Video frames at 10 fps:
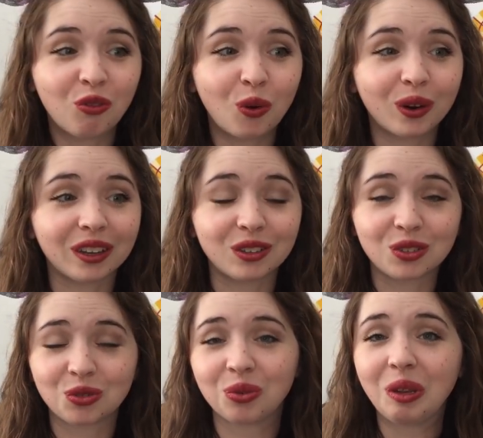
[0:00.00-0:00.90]
for
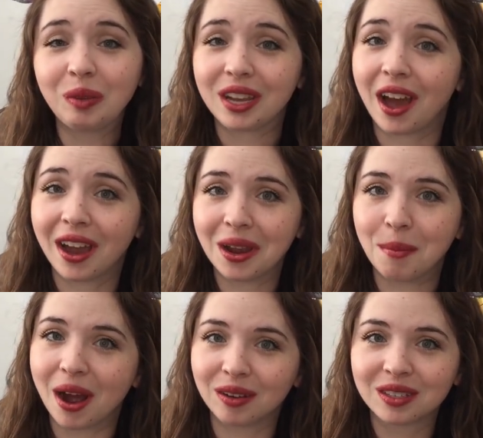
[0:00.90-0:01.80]
extremely high
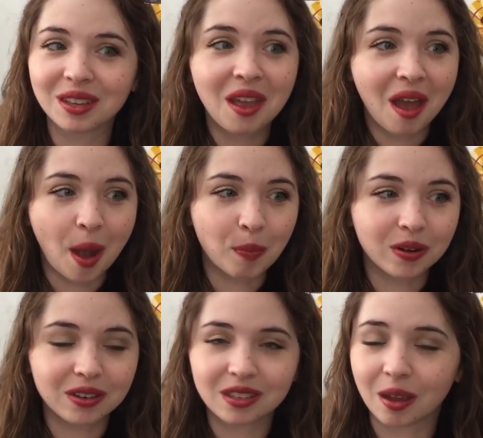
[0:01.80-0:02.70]
amounts,
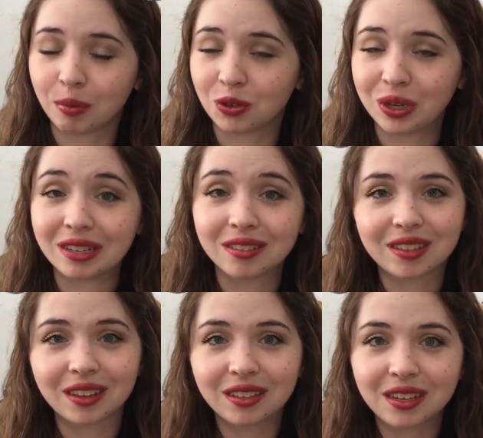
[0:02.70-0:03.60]
upwards of between
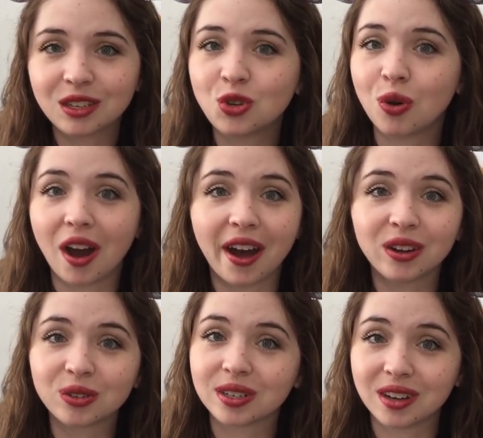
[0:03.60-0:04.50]
$60 to
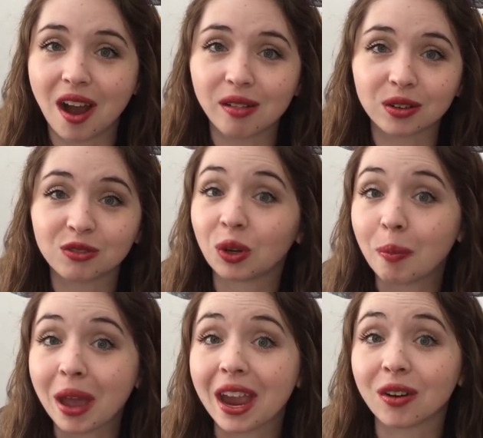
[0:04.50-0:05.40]
$100 for a
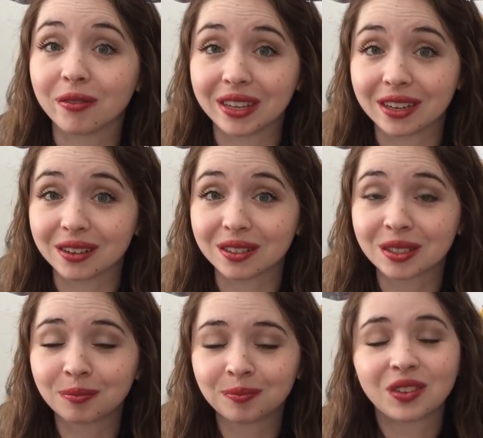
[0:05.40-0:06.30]
pair of ears.